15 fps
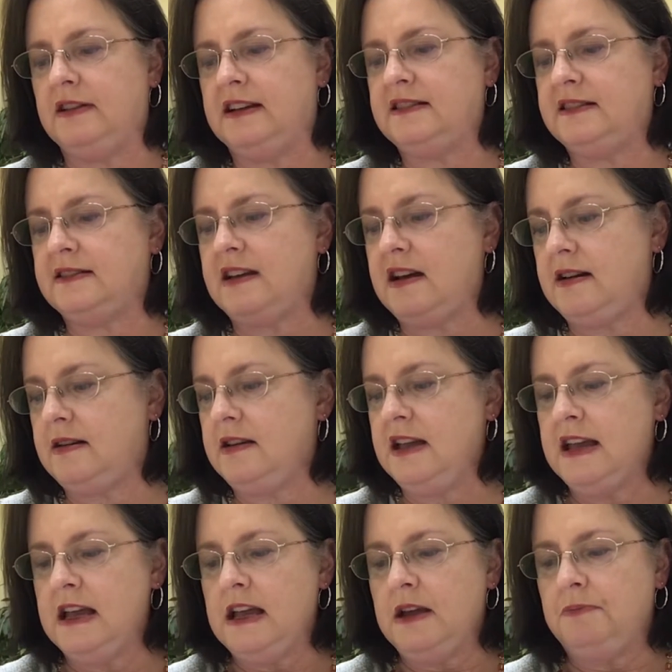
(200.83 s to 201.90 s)
Let's
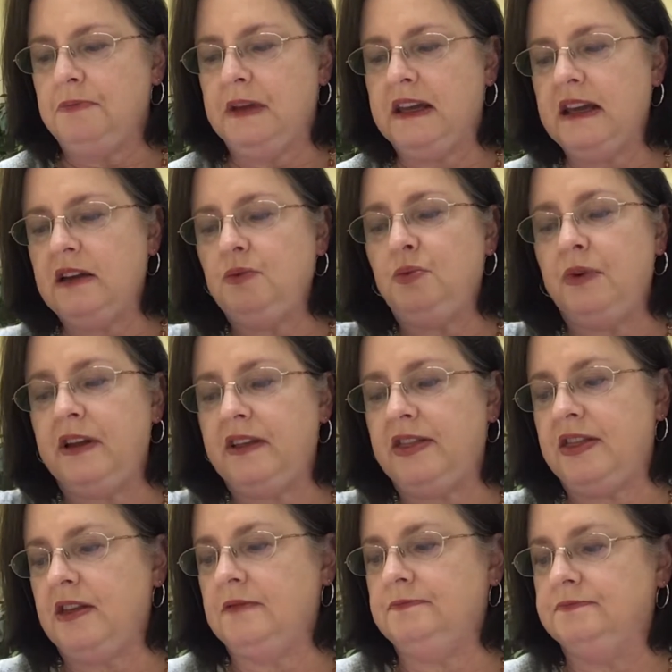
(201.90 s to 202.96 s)
begin
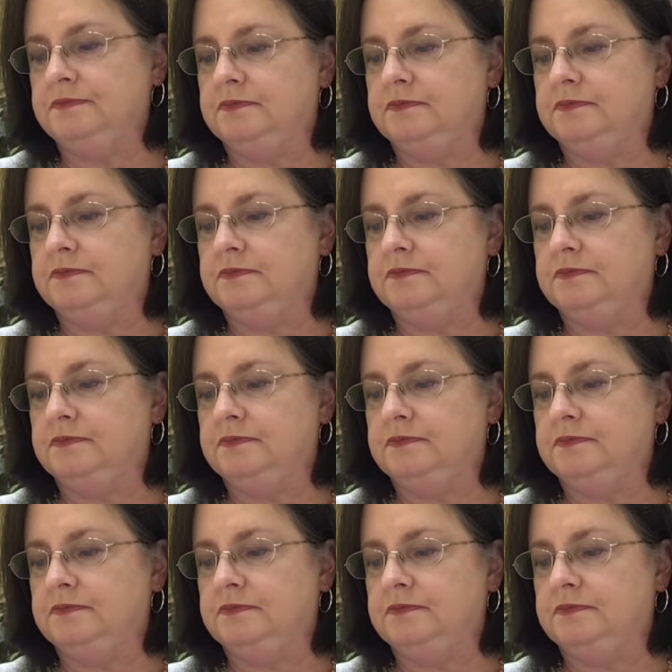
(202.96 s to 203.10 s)
with,